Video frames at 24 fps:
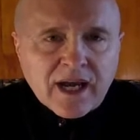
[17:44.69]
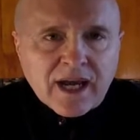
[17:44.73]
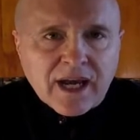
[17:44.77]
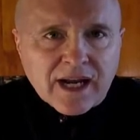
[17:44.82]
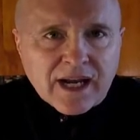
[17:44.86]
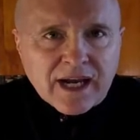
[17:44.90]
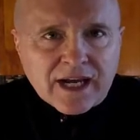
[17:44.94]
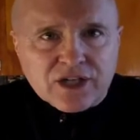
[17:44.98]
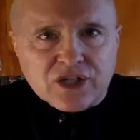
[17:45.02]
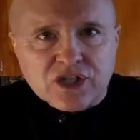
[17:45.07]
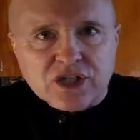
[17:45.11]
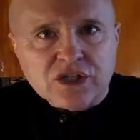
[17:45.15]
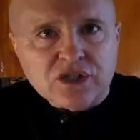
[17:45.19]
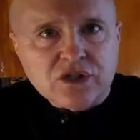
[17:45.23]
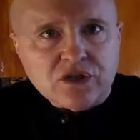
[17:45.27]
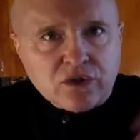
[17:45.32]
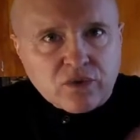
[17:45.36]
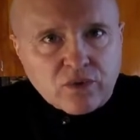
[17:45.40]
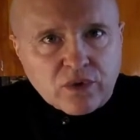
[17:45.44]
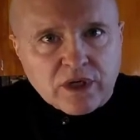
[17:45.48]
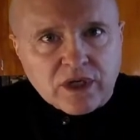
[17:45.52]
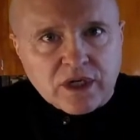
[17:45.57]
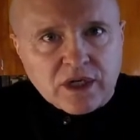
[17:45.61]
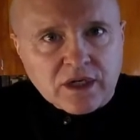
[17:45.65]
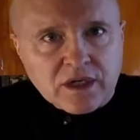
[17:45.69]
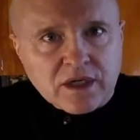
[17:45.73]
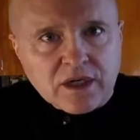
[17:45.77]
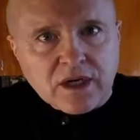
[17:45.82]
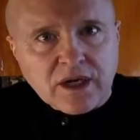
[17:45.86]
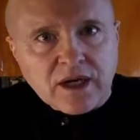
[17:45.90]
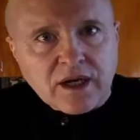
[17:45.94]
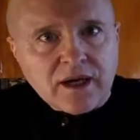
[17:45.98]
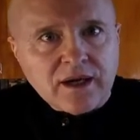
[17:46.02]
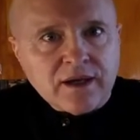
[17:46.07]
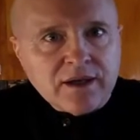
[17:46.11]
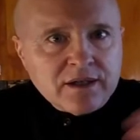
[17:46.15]
and I just do it in
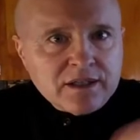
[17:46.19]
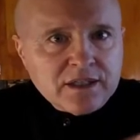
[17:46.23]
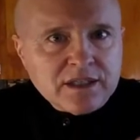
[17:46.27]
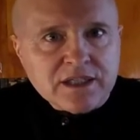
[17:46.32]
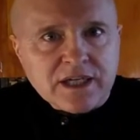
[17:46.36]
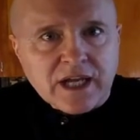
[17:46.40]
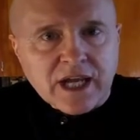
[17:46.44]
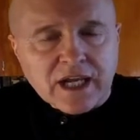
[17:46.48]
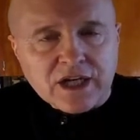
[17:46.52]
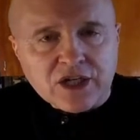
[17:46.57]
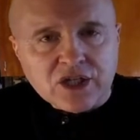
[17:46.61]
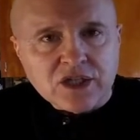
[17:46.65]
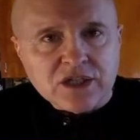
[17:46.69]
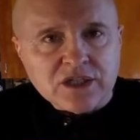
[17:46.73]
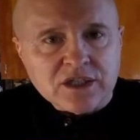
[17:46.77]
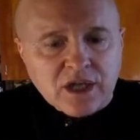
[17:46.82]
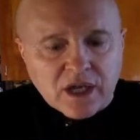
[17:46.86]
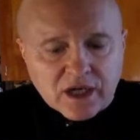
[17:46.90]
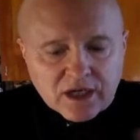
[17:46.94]
stages.